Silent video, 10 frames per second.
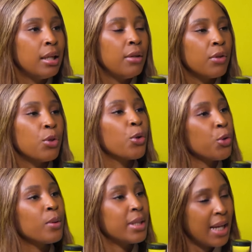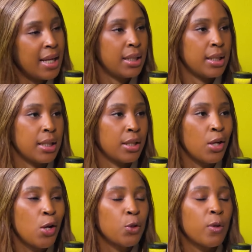even though you are talented.
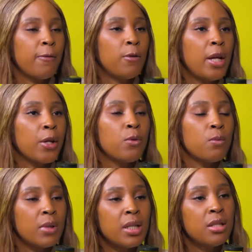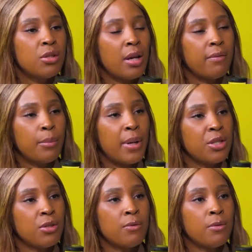So I feel like you really need to have a
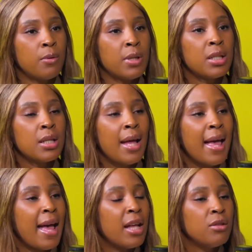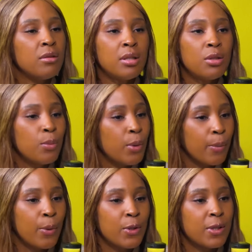passion for it. And you need to be a
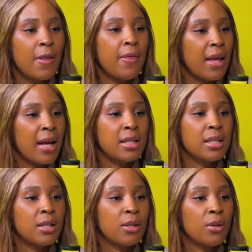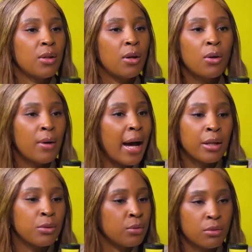person that, oh, I
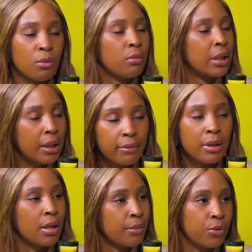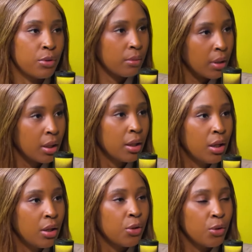don't know, whatever comes your way,
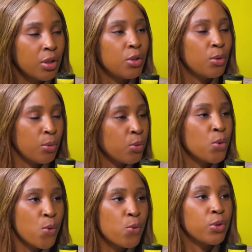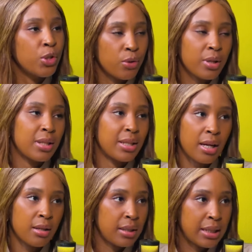you need to know Kuti, you can
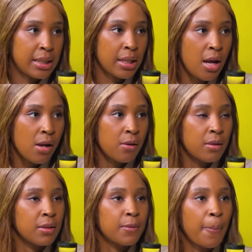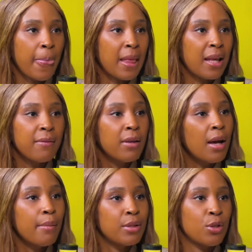tackle it. Because giving
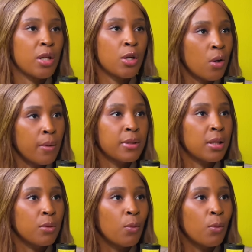up is not an option.